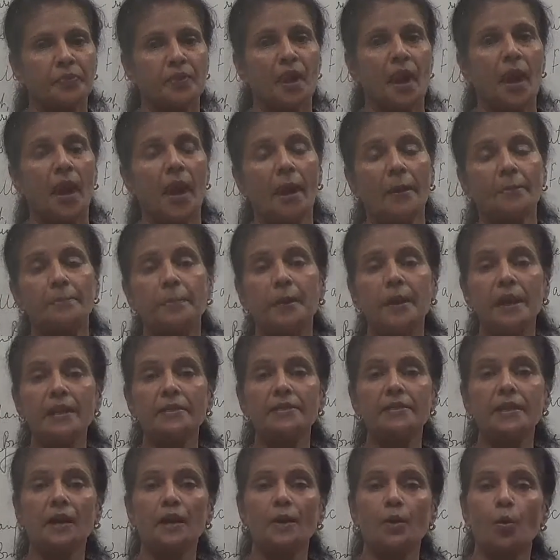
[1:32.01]
had been
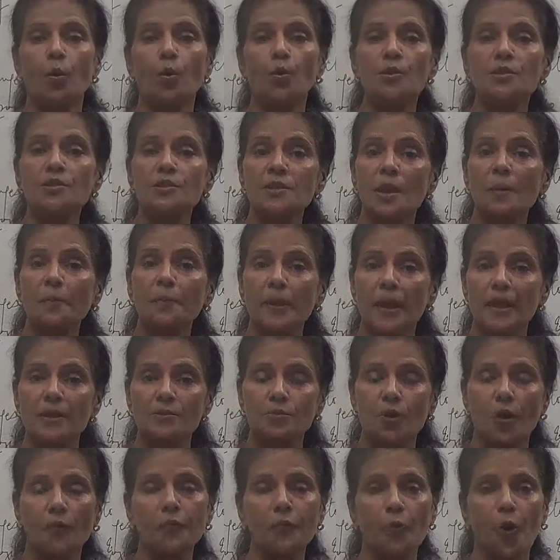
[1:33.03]
the original place
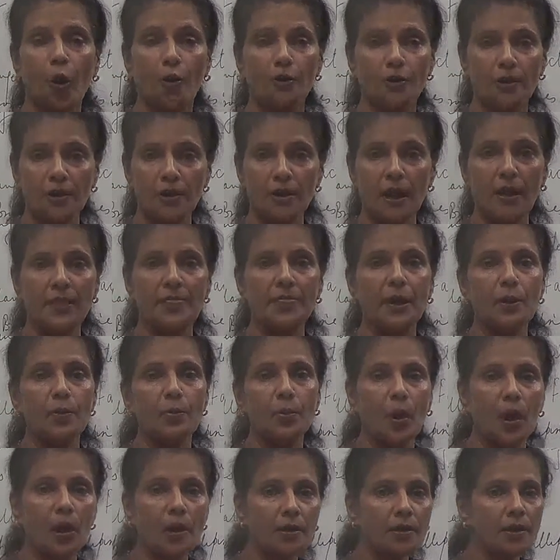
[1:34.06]
of cotton in the
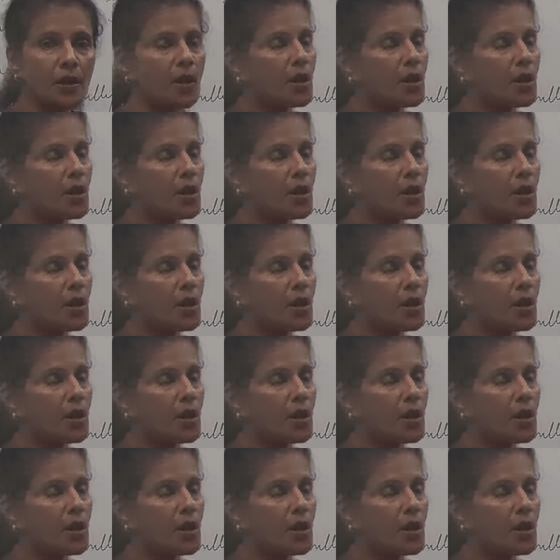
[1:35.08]
world.